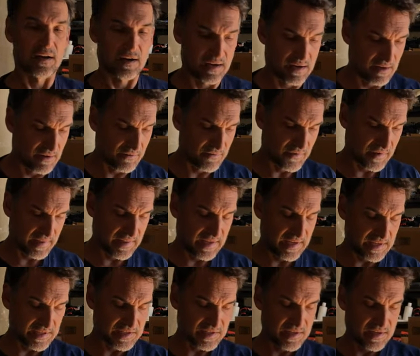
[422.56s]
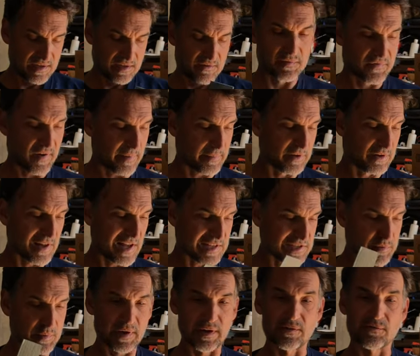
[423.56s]
of this
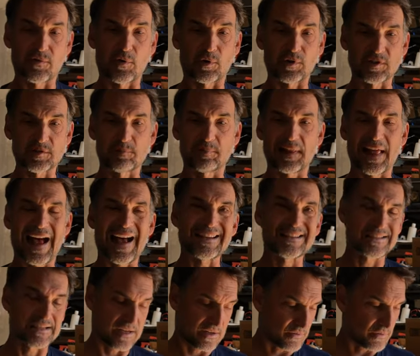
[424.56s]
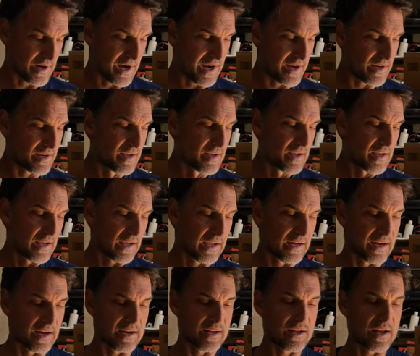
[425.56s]
fiberglass reinforced plastic, right?
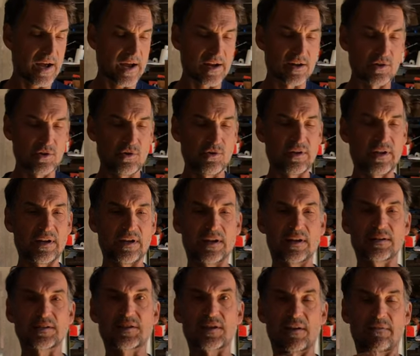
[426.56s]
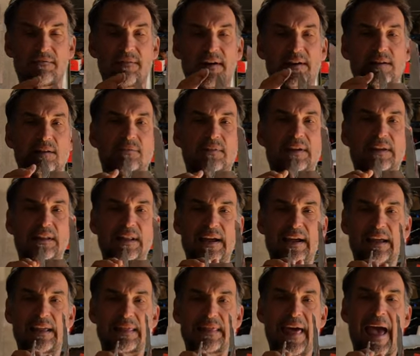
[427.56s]
And I glued it in as effectively
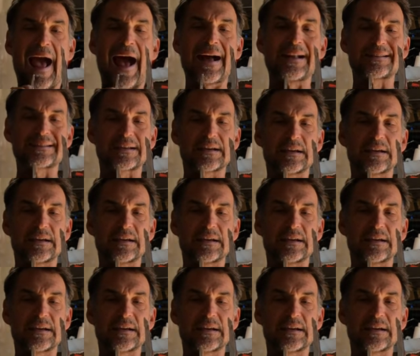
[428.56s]
like that.